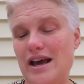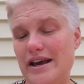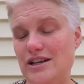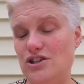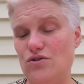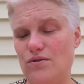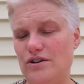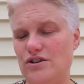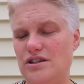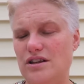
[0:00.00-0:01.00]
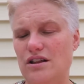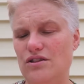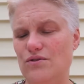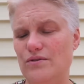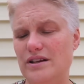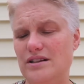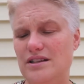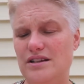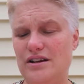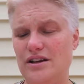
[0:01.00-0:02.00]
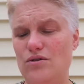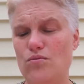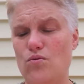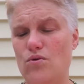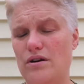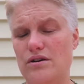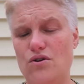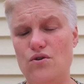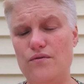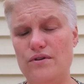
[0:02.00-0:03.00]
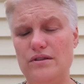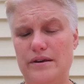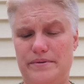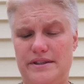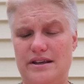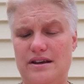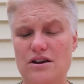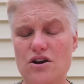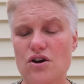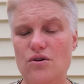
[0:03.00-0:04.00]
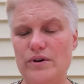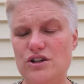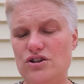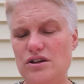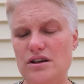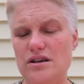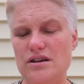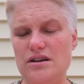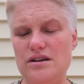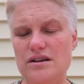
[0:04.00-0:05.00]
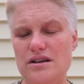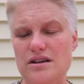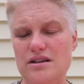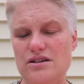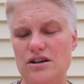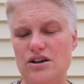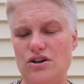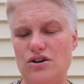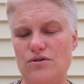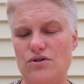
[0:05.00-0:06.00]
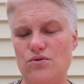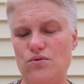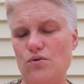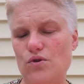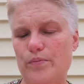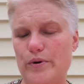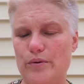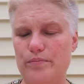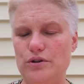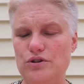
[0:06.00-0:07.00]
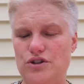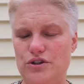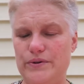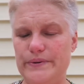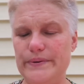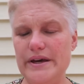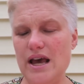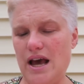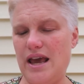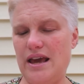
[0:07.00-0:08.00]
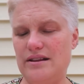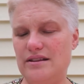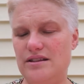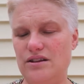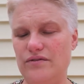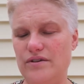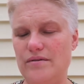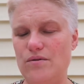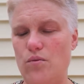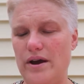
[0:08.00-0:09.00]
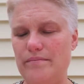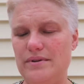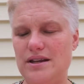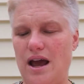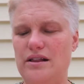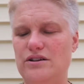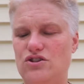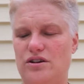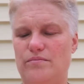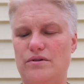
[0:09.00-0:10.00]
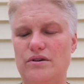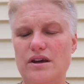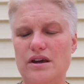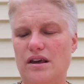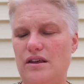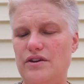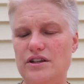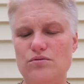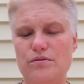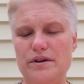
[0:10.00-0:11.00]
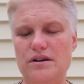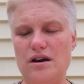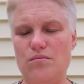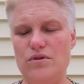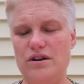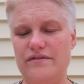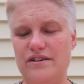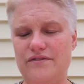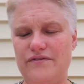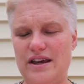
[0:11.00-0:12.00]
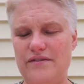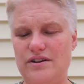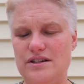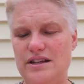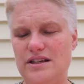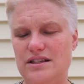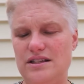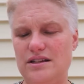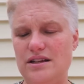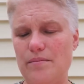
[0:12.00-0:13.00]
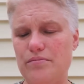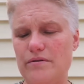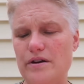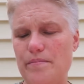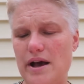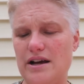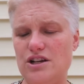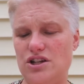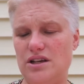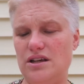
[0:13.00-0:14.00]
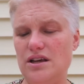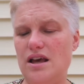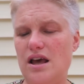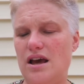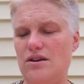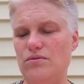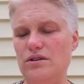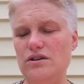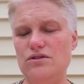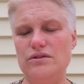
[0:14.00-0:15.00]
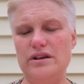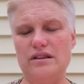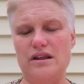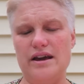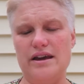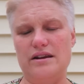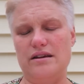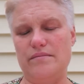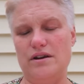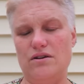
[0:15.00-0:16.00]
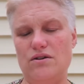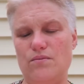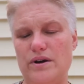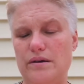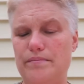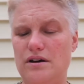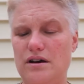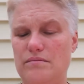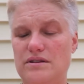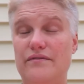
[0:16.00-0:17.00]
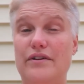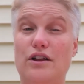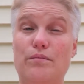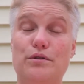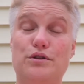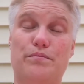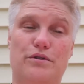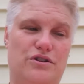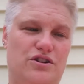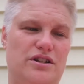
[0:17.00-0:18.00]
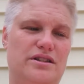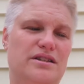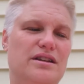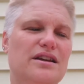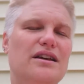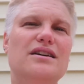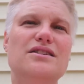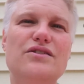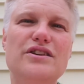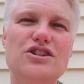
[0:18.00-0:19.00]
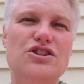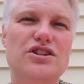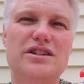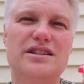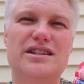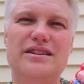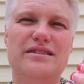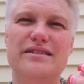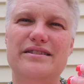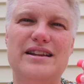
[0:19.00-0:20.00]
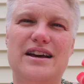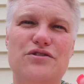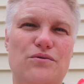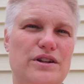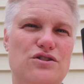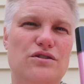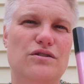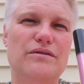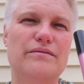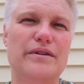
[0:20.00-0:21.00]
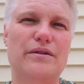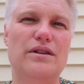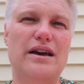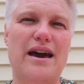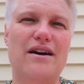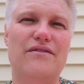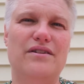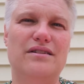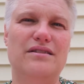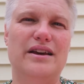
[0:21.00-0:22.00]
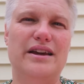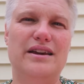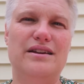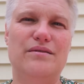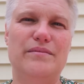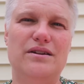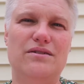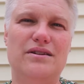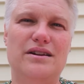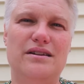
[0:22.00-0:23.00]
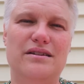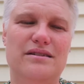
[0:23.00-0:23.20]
is gorgeous, alone and stunning, worn over lipstick, which is cool purple dew and silver white metallic shimmer. This will become one of your favorites. It is a temporary packaging and will include a light and a mirror when it becomes available to purchase. So this is just not the original. It will have a light and a mirror on it.